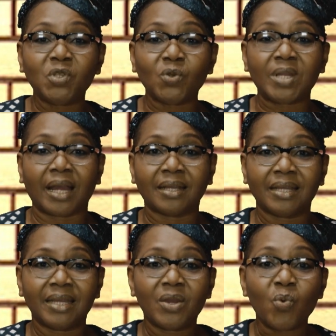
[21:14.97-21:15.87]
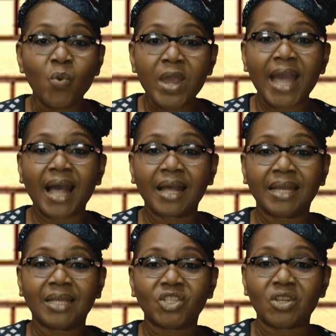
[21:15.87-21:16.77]
Judah, where
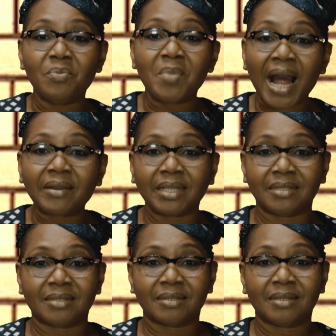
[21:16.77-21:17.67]
she married